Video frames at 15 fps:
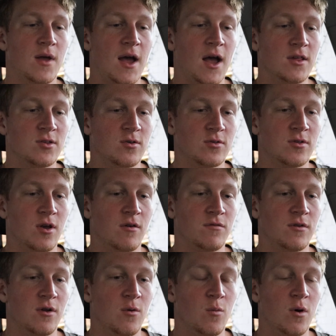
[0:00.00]
Ask yourself,
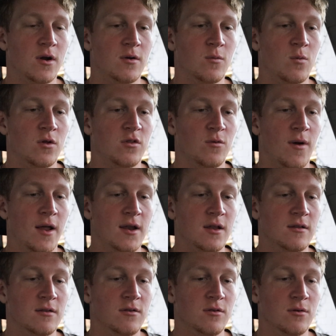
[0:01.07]
what do I
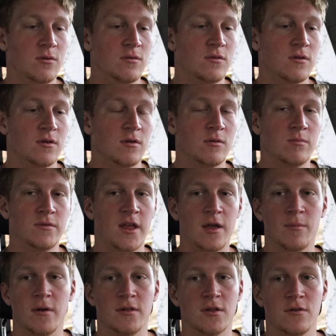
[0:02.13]
need to do to
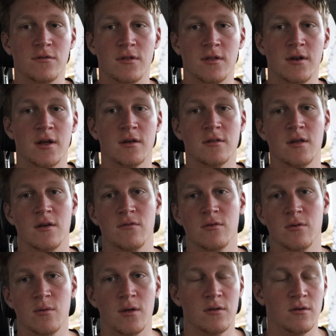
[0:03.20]
take myself to the next level?
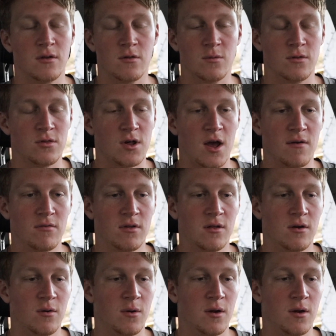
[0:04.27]
And whether it's with javelin, or